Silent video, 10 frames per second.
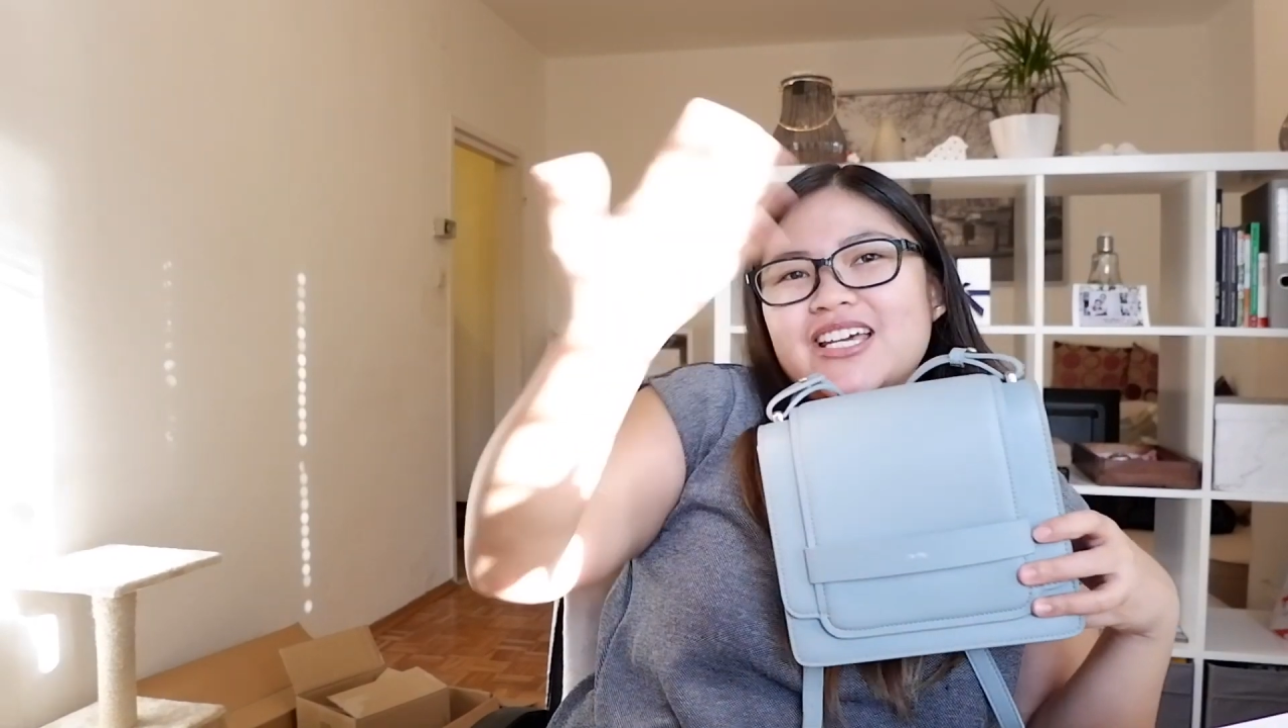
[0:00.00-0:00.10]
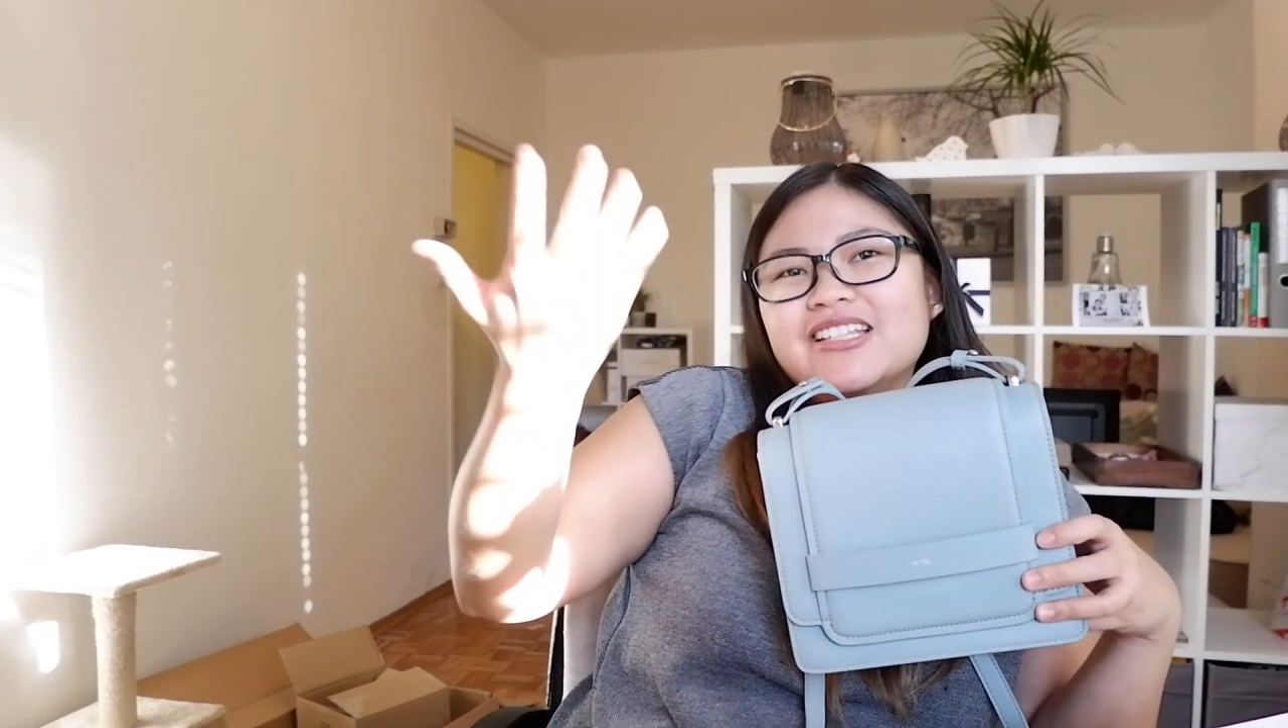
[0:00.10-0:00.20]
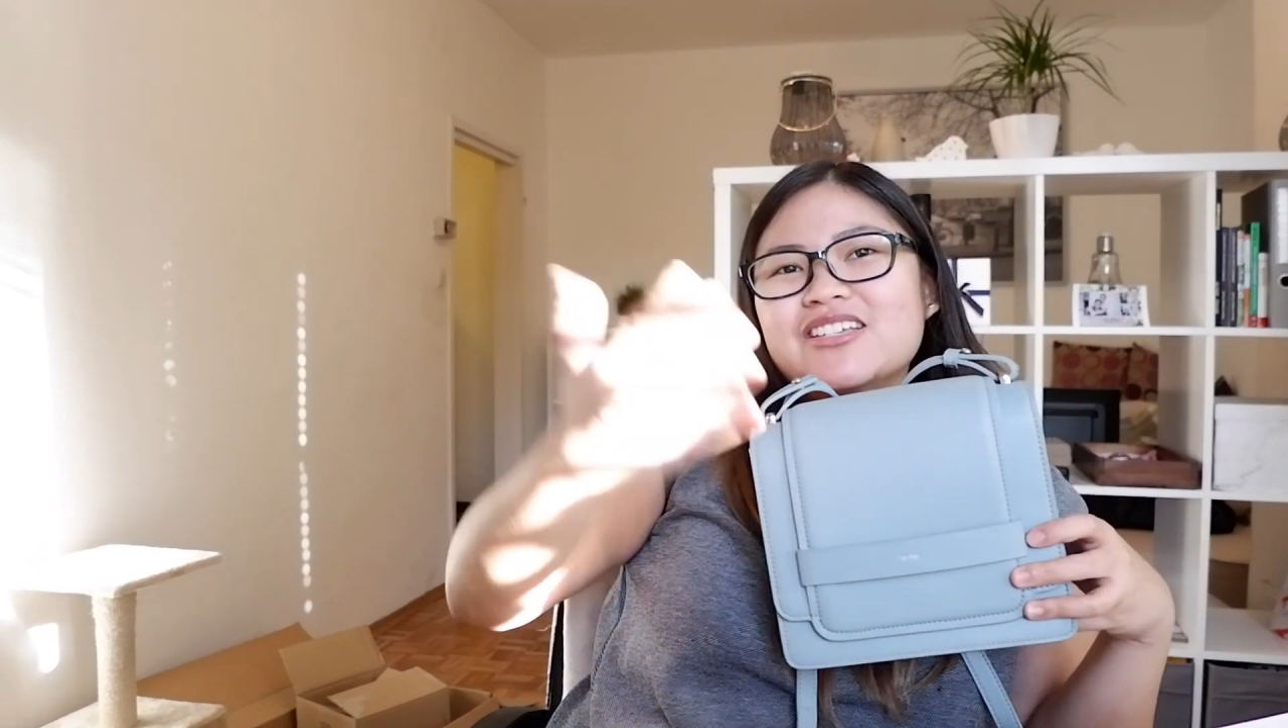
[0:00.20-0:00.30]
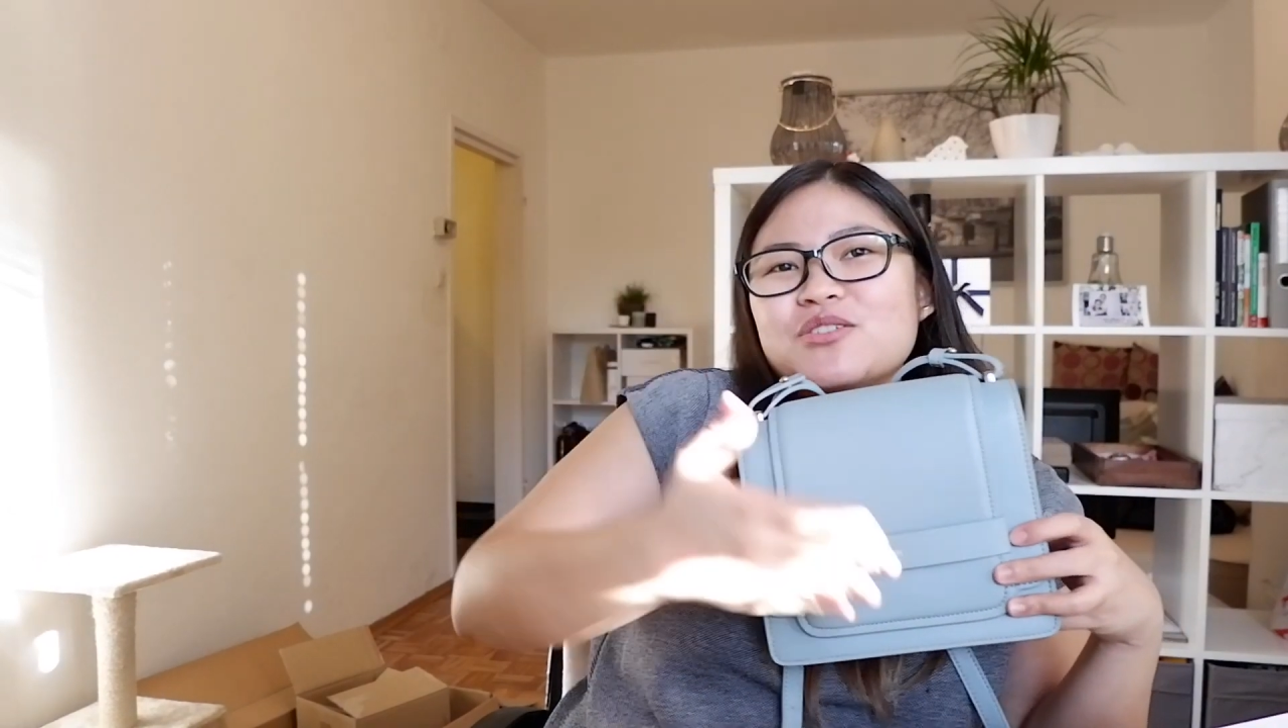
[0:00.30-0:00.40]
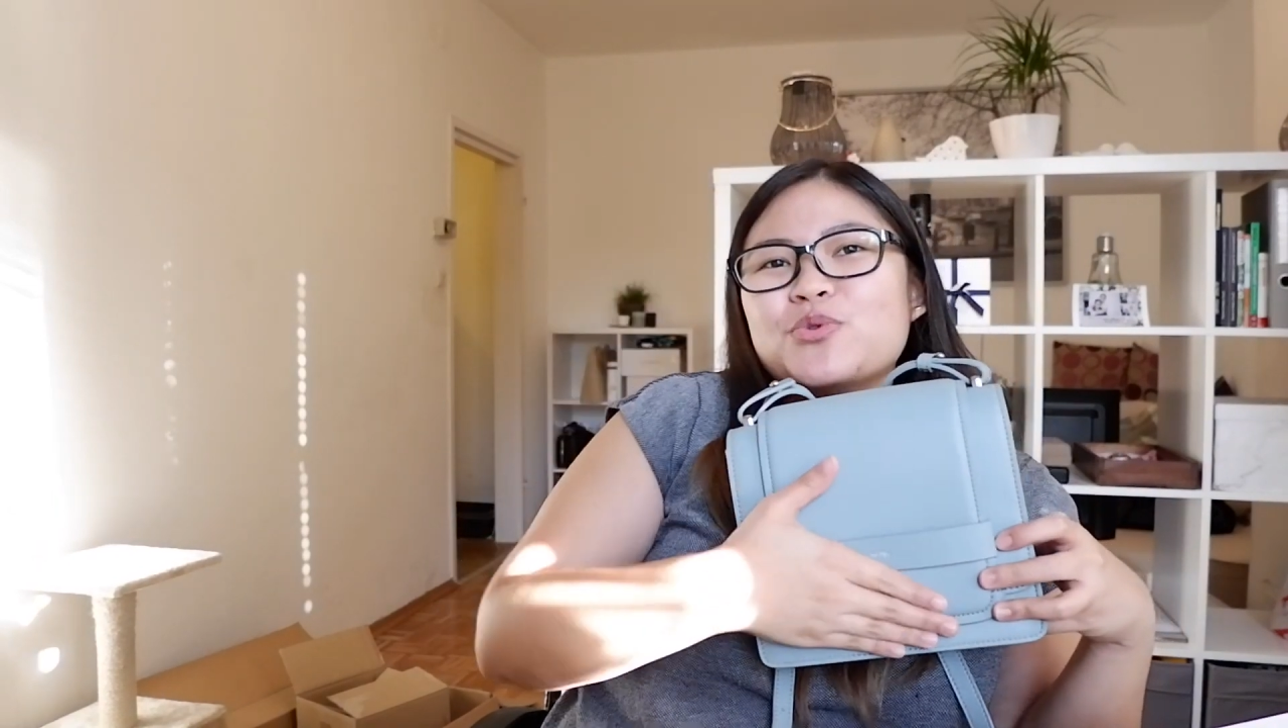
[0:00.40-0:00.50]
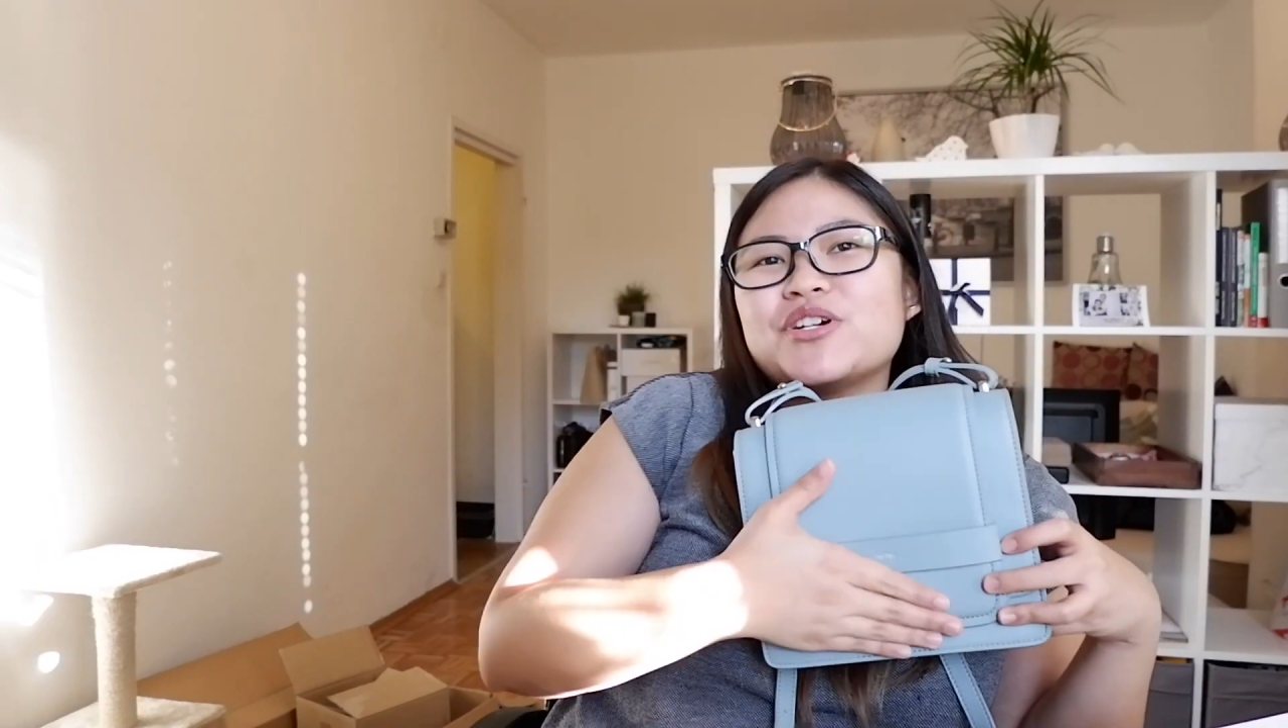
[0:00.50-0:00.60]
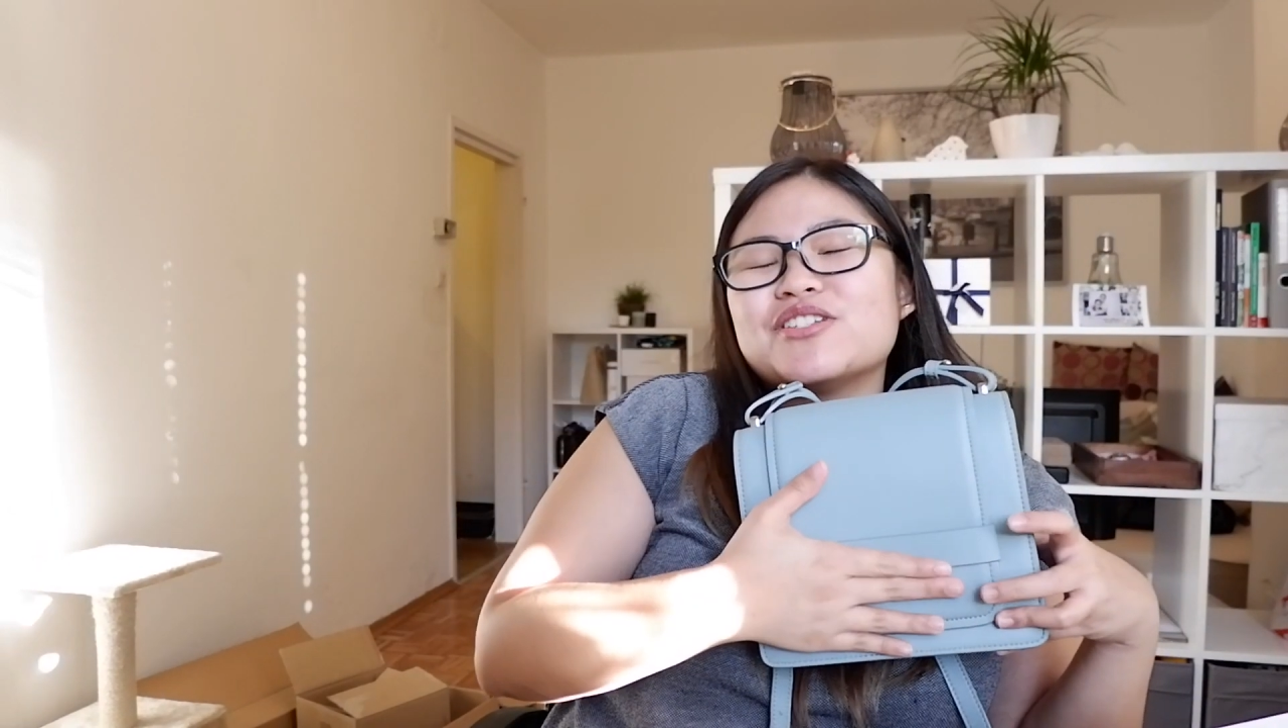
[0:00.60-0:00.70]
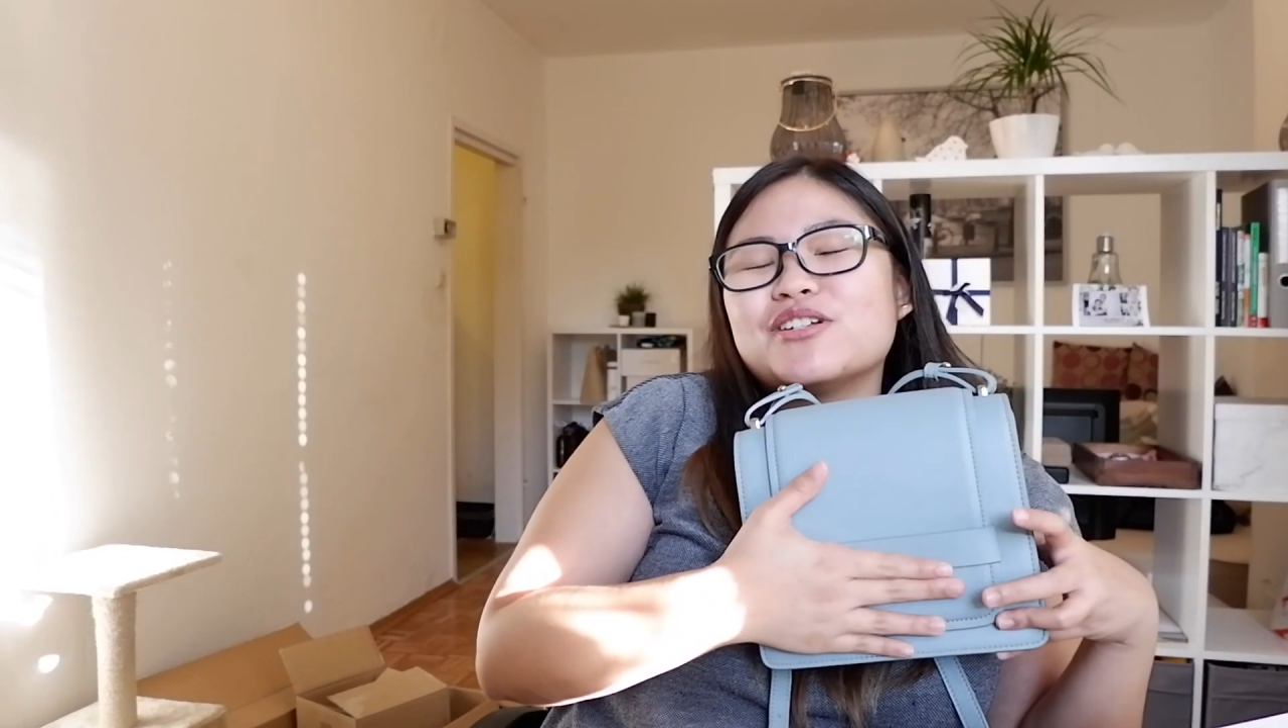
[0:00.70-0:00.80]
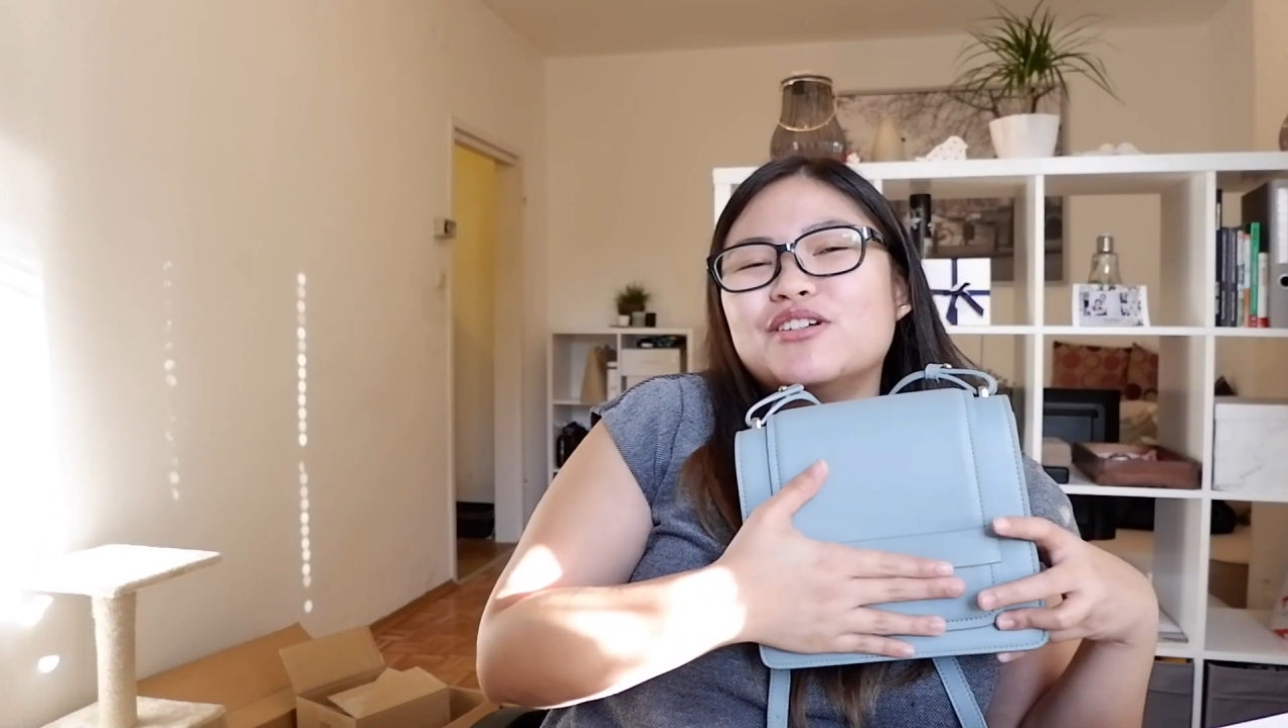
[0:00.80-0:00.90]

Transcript: It doesn't work as a